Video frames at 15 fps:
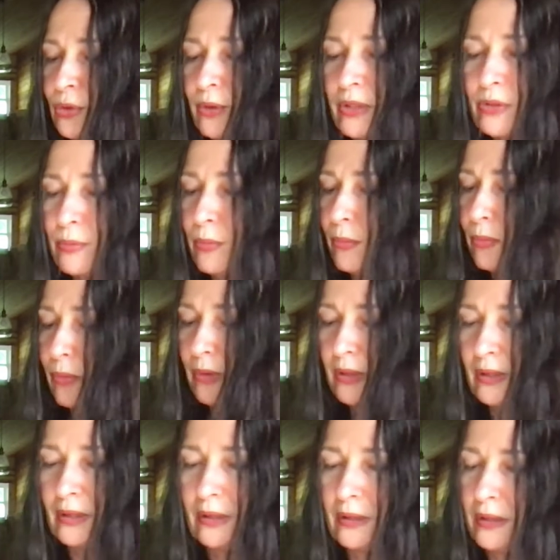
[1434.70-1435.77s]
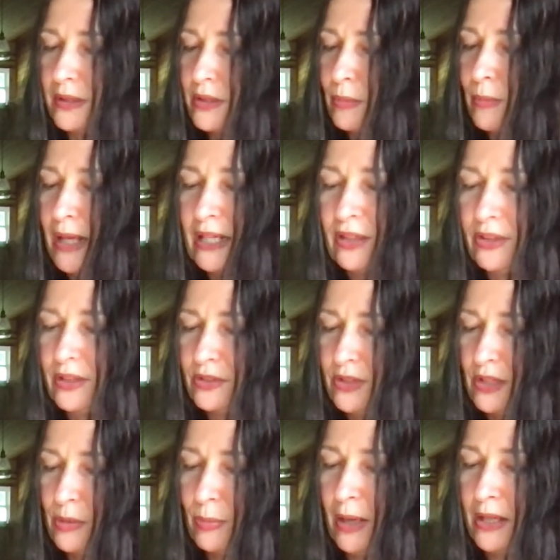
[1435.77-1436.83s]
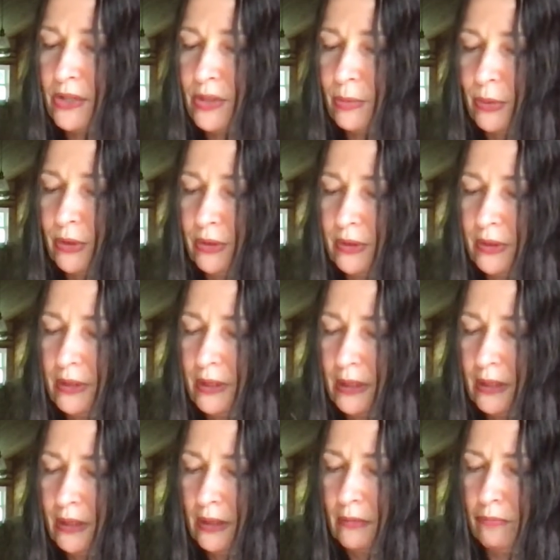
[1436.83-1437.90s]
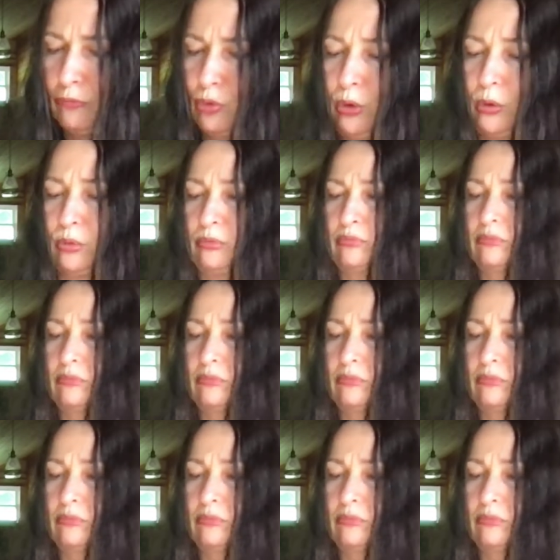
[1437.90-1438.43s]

as many things as possible. Whoa,